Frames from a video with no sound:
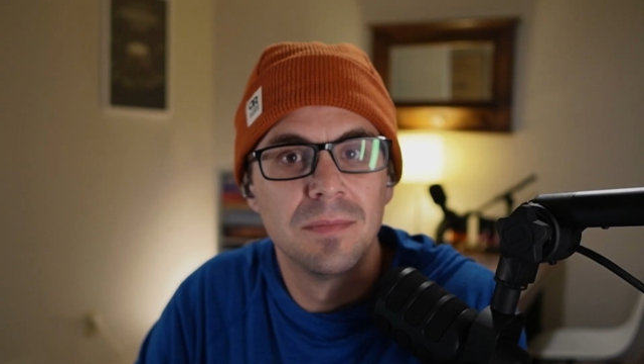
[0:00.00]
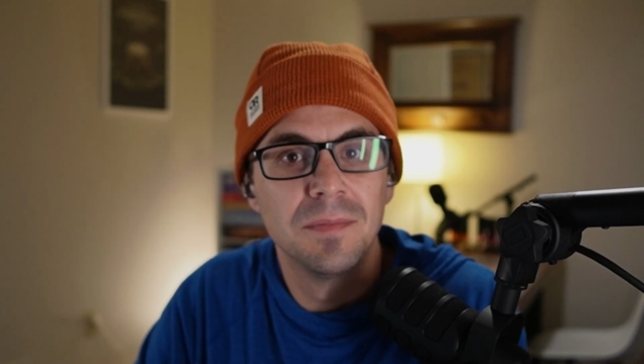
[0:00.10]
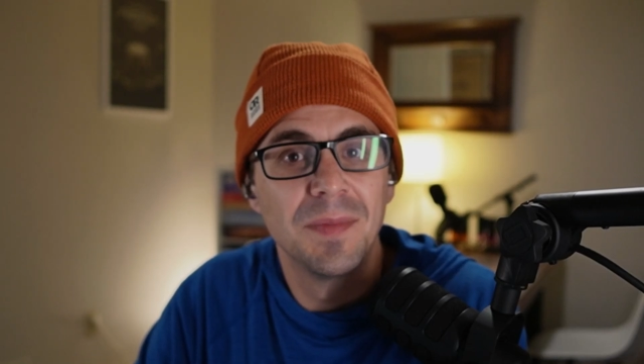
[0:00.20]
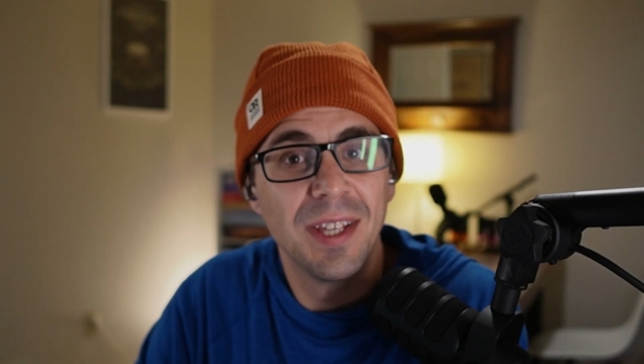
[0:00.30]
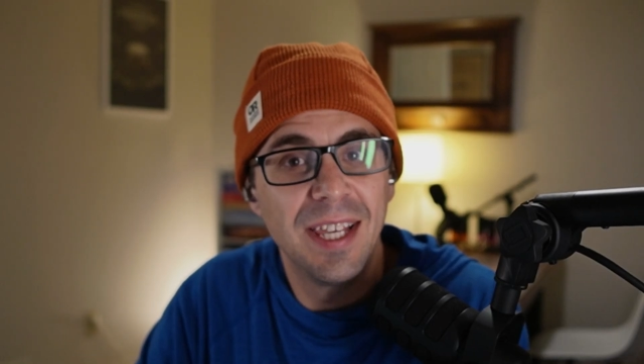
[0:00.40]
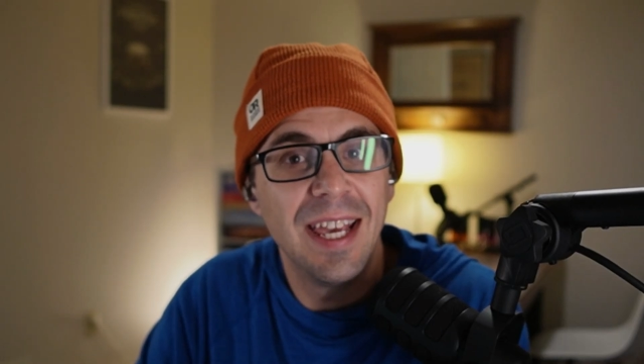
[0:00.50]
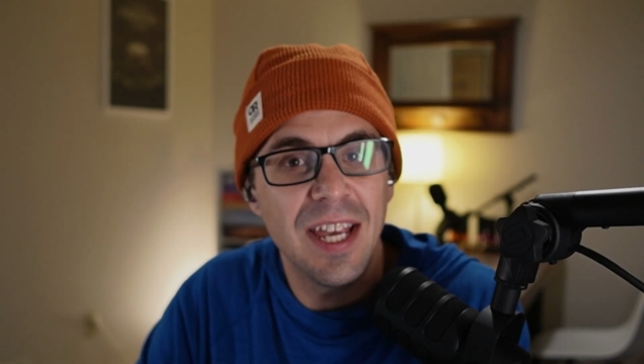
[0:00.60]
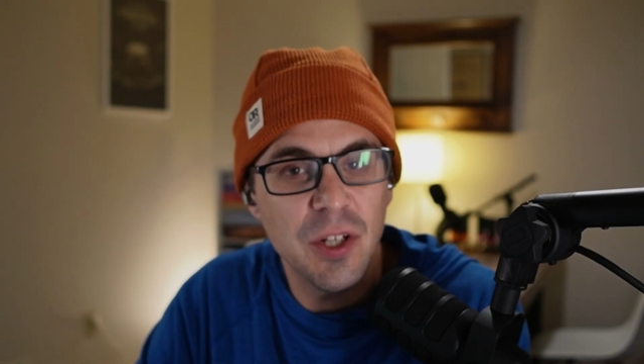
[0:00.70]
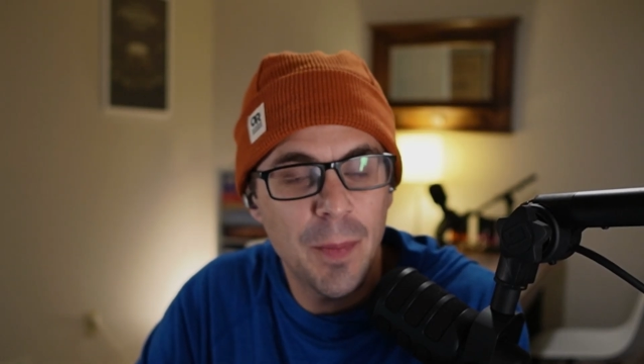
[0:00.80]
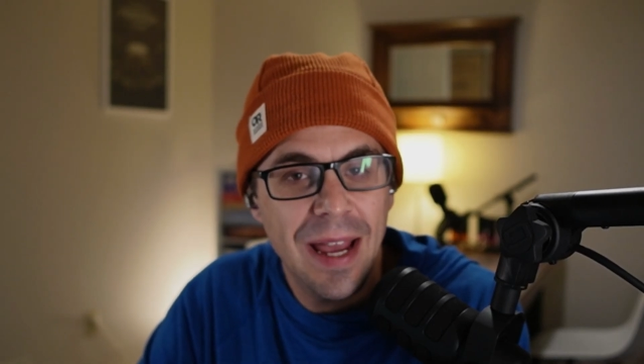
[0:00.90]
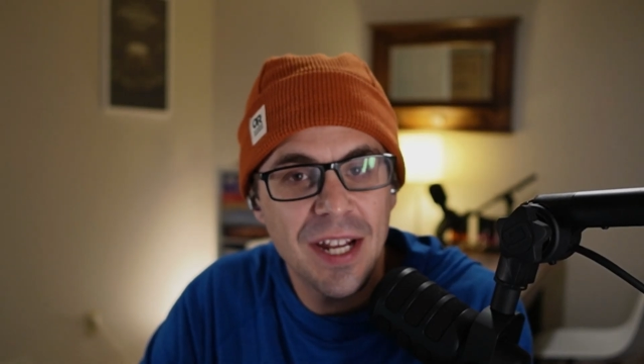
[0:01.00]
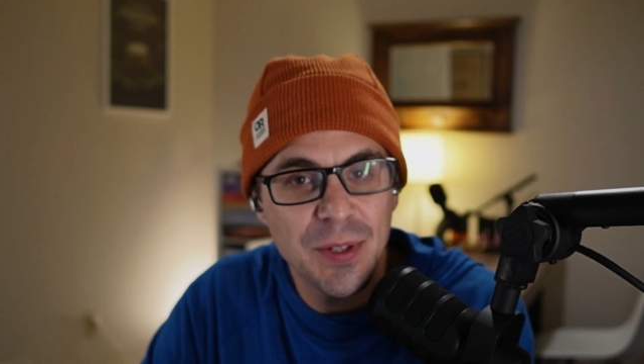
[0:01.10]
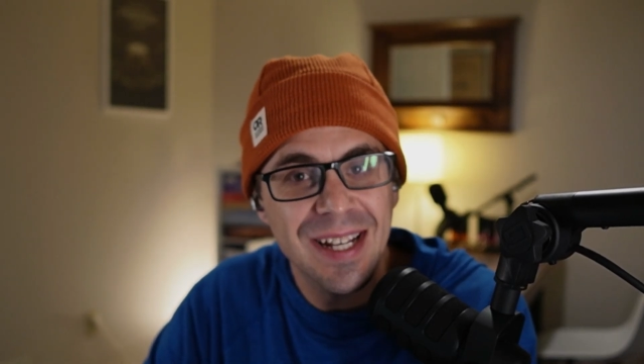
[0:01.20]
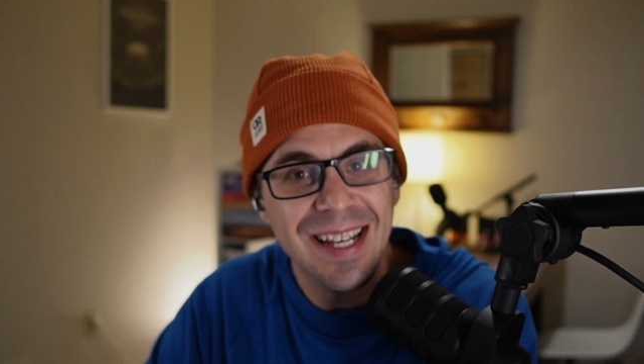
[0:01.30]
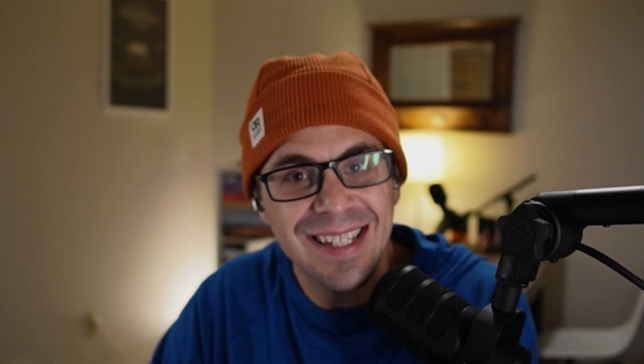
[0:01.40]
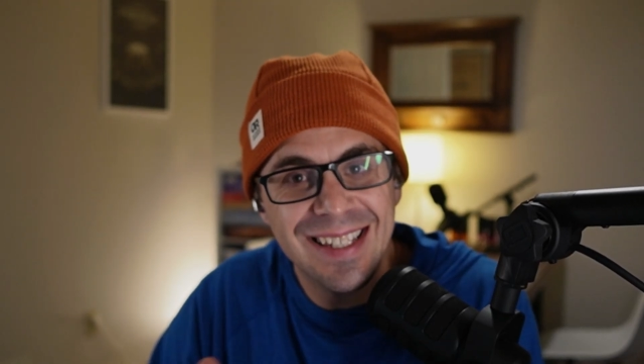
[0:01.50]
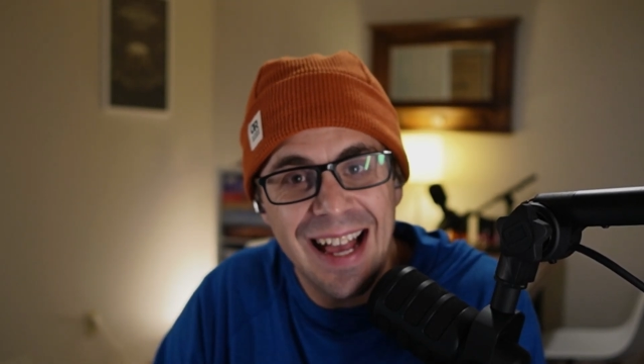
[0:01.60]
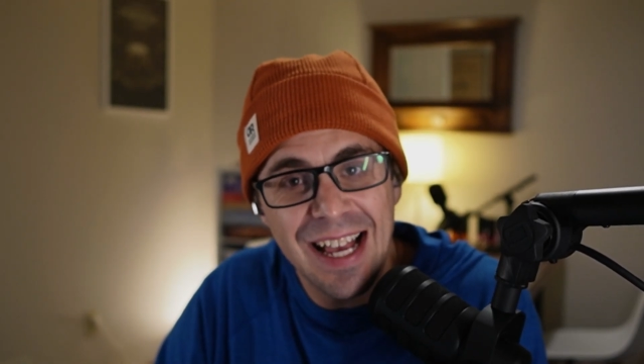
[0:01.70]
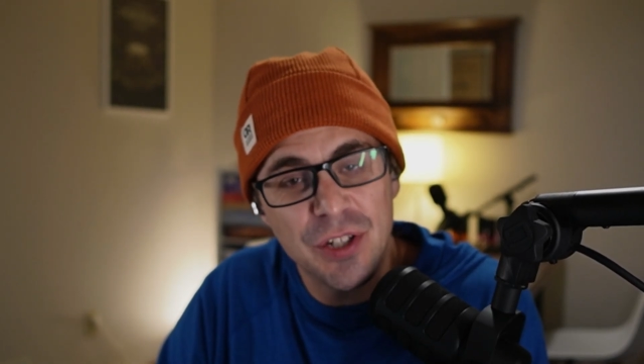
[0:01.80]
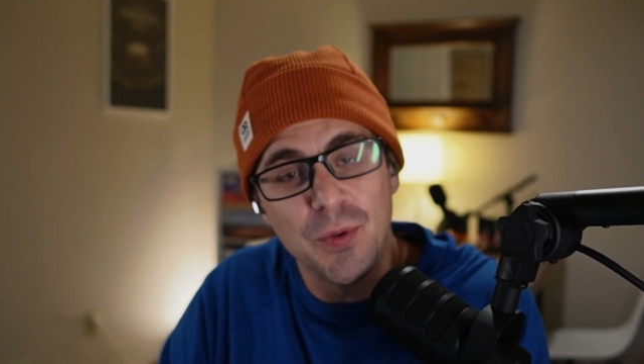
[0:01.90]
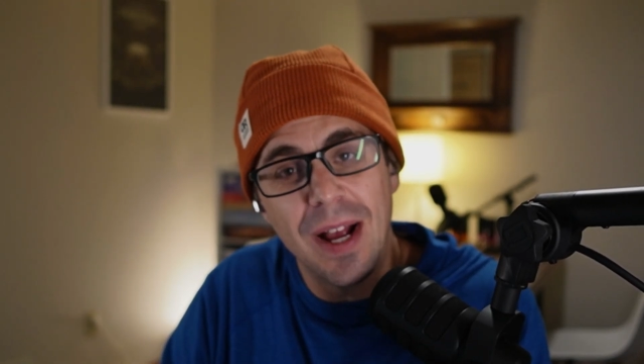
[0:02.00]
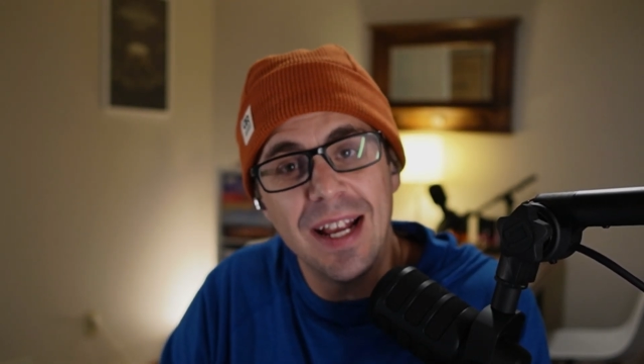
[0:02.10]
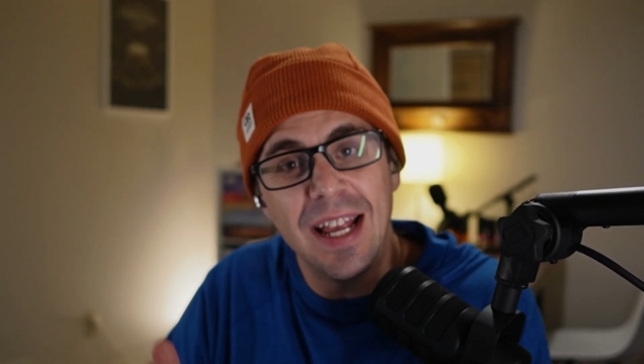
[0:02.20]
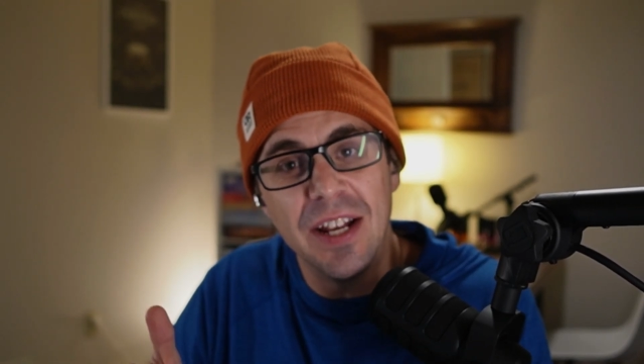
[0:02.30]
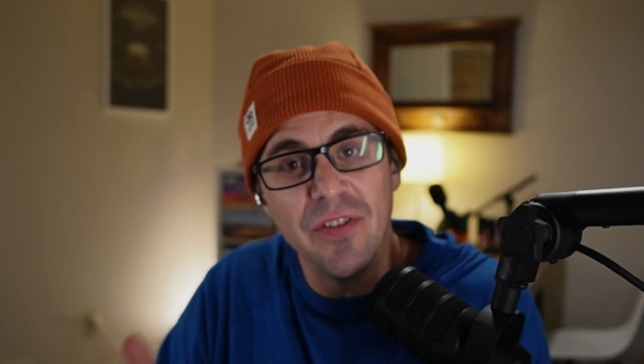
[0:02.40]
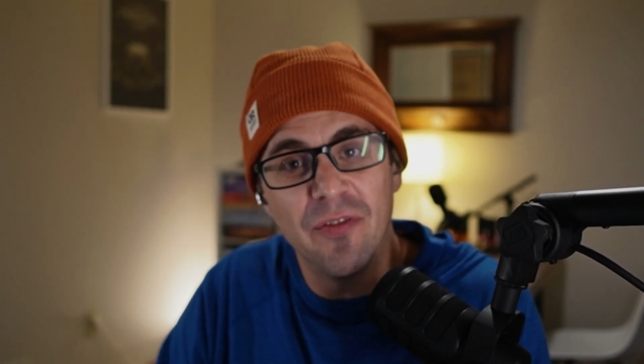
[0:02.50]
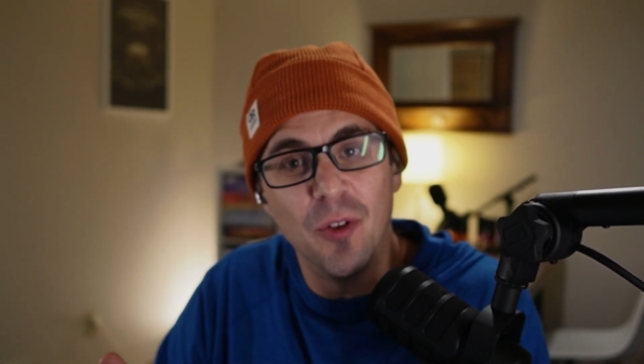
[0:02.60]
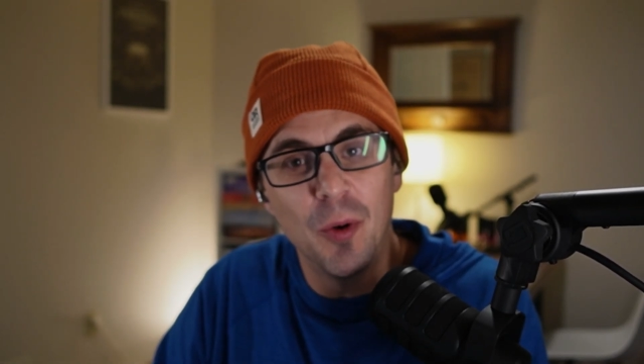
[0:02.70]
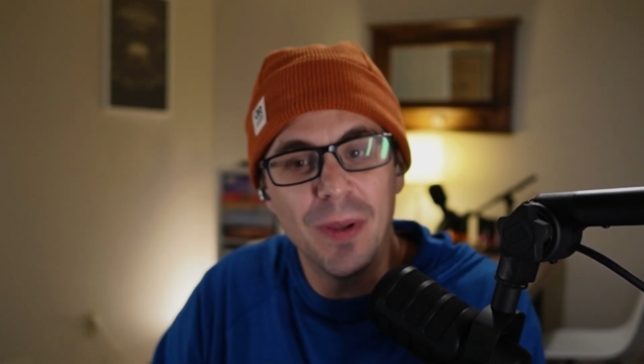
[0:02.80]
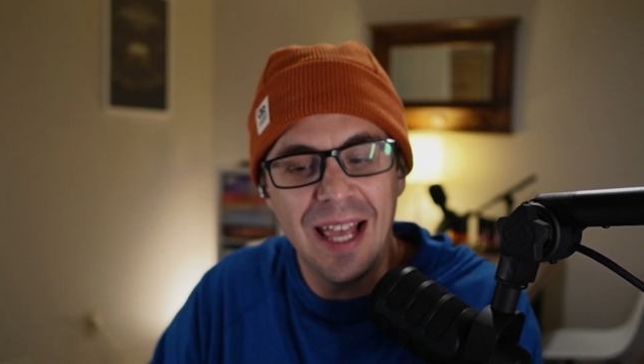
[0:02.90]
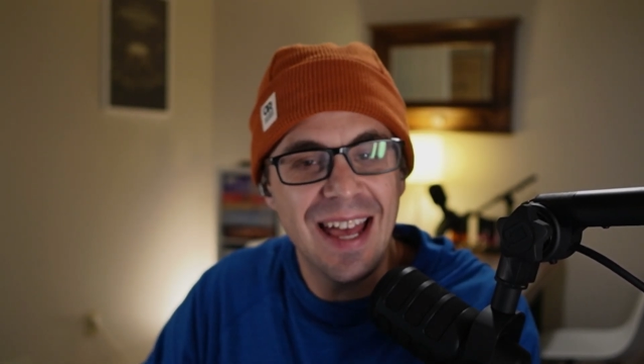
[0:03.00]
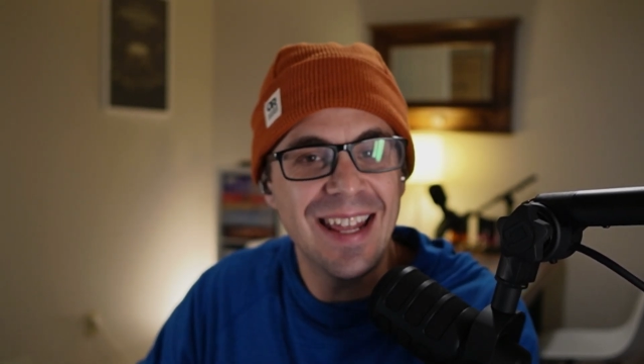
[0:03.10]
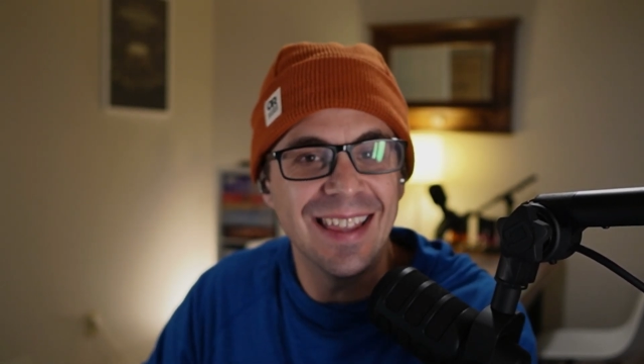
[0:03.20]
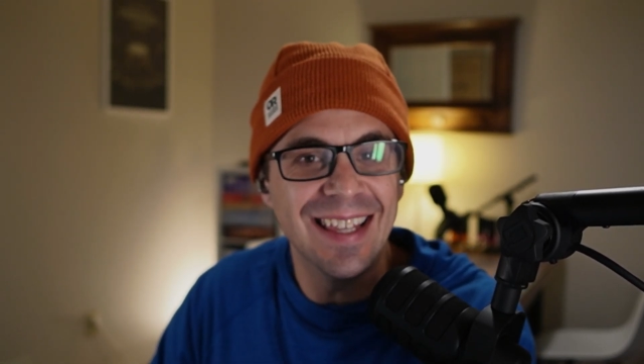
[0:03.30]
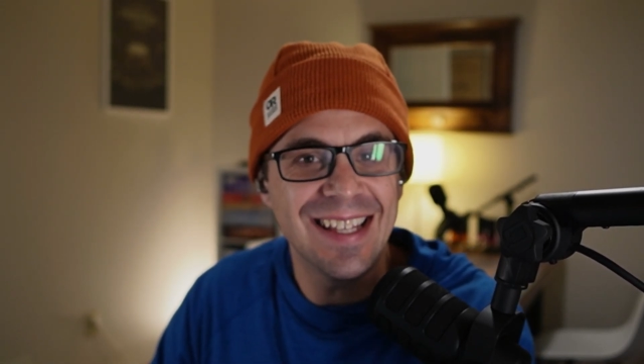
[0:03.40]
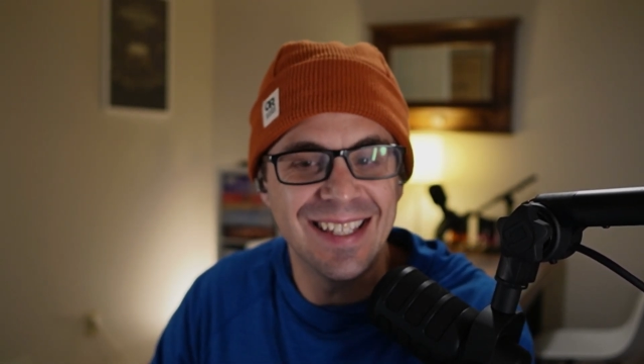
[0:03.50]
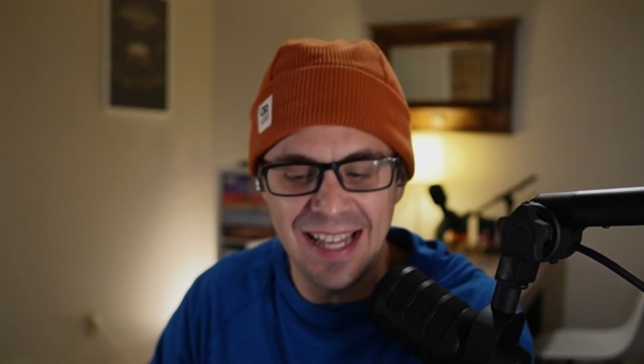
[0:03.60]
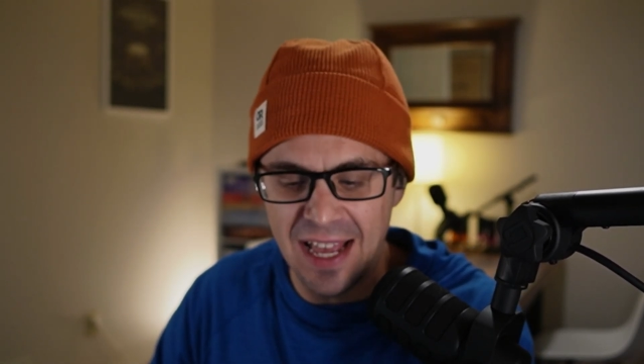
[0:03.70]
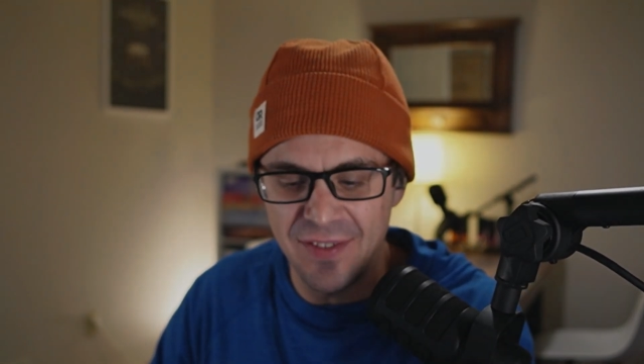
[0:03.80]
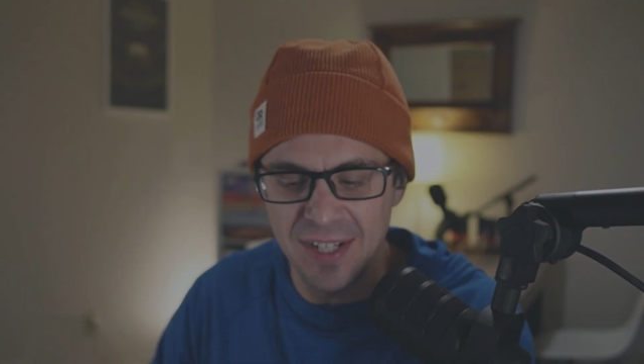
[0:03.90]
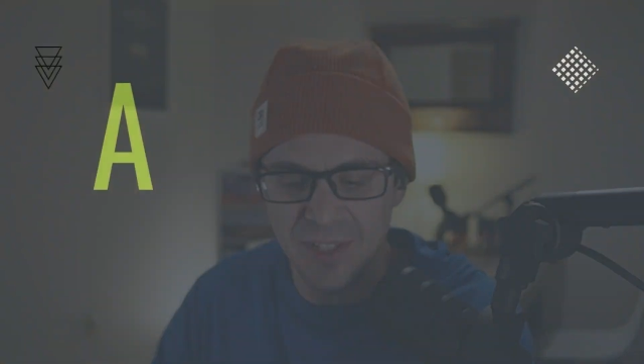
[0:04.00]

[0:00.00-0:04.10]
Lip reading: get your pantry sized right in your floor plan. Let's dive into it.